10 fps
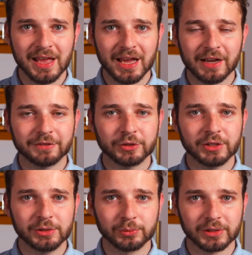after
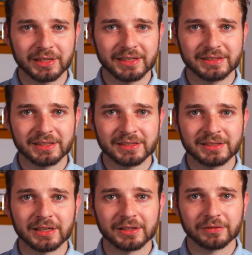he
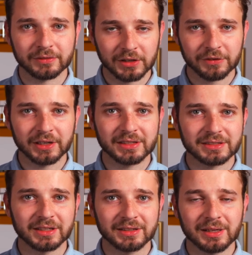realizes that if nothing
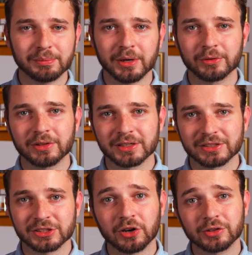is done about the
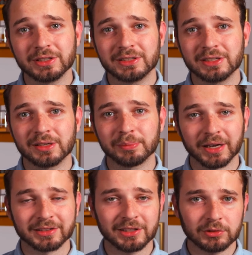star-eating
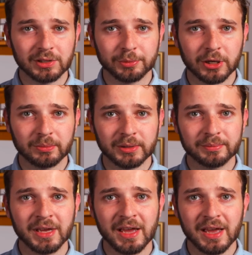bacteria
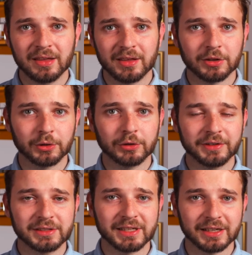problem, that all of
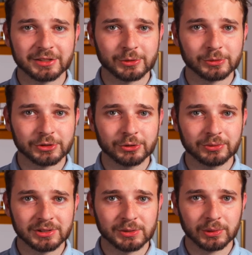his high school
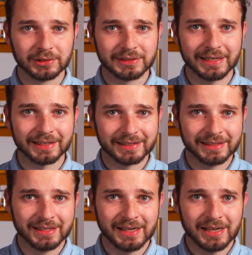students will die.
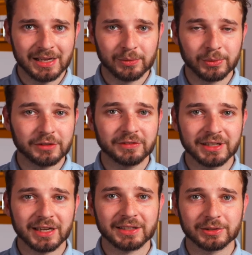We
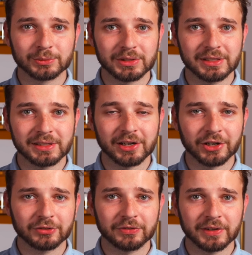even get a really
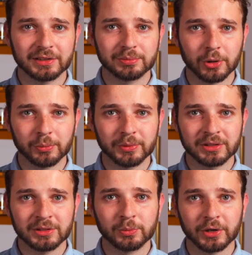heartfelt
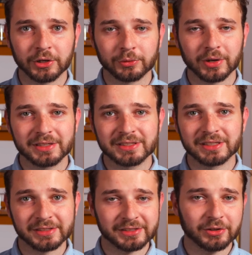moment where Grace
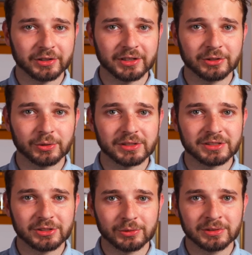is talking to
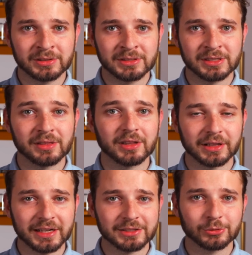his students in the
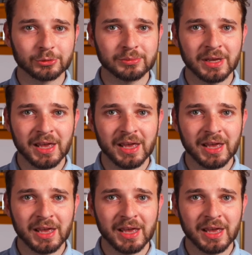classroom